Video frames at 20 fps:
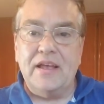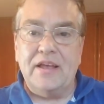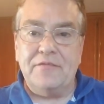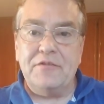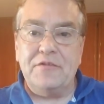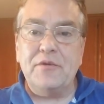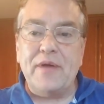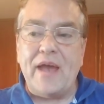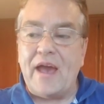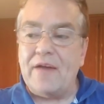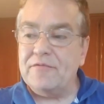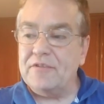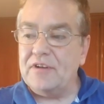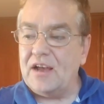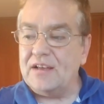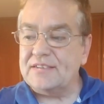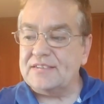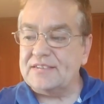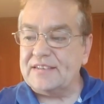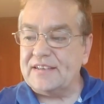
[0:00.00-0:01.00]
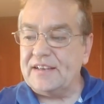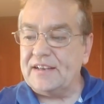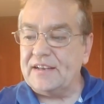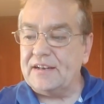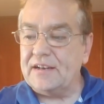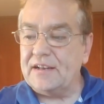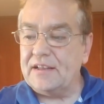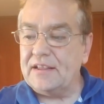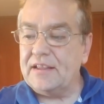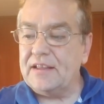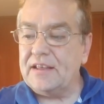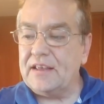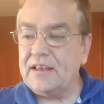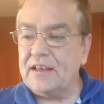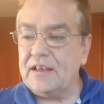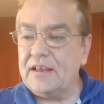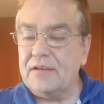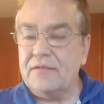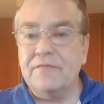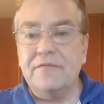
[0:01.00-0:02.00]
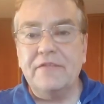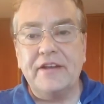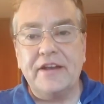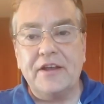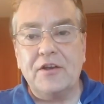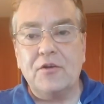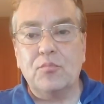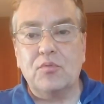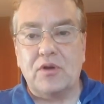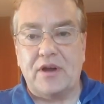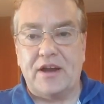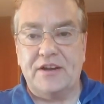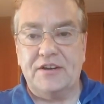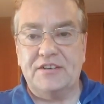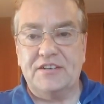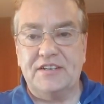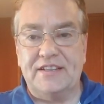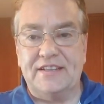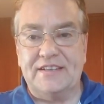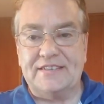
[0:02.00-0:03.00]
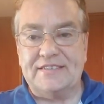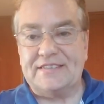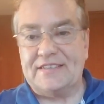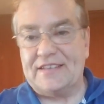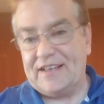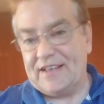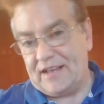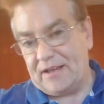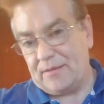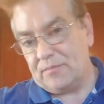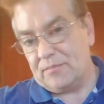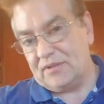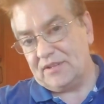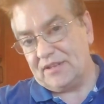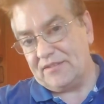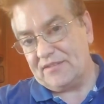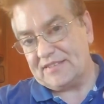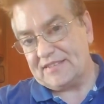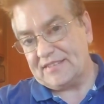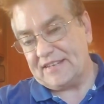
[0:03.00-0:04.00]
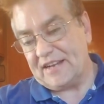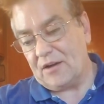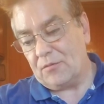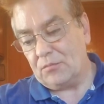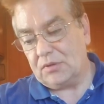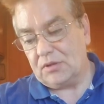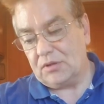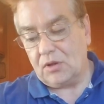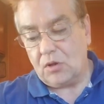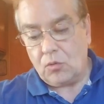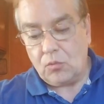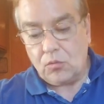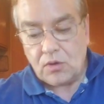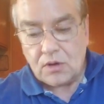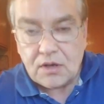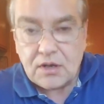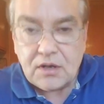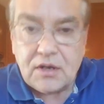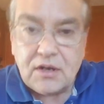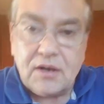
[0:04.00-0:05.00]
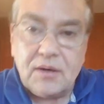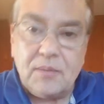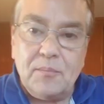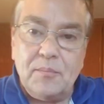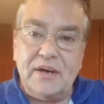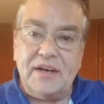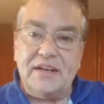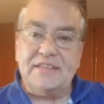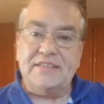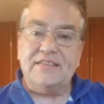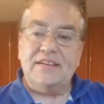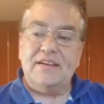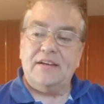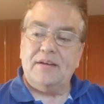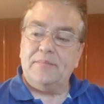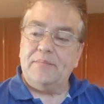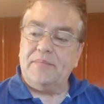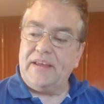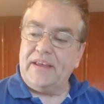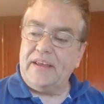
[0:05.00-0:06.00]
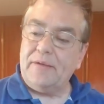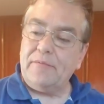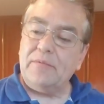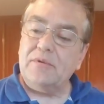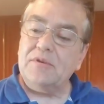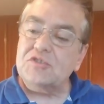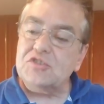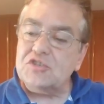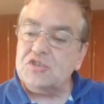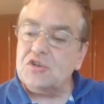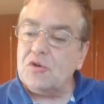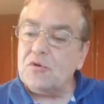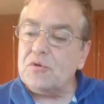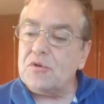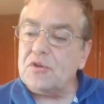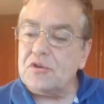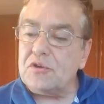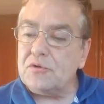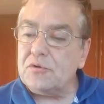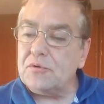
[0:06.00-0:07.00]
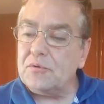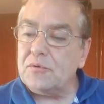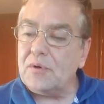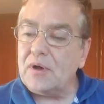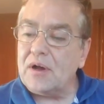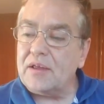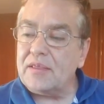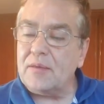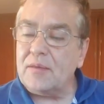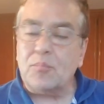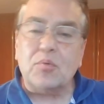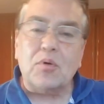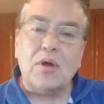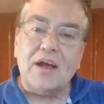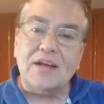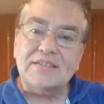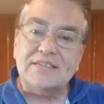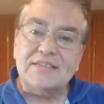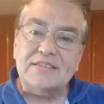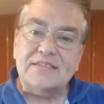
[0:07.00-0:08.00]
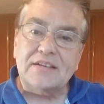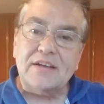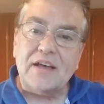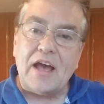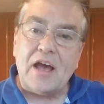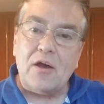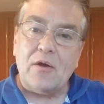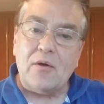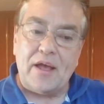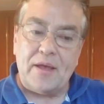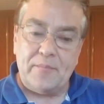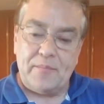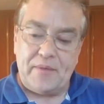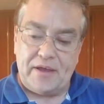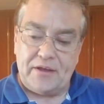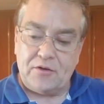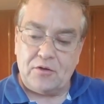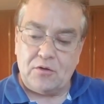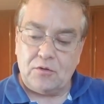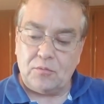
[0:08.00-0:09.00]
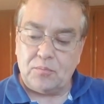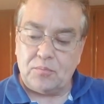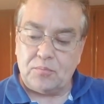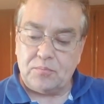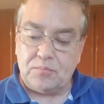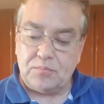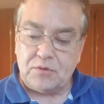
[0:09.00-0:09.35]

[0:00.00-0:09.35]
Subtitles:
If you have not seen the video prior to this, I believe it's down below. But it will show you the process of how I make cold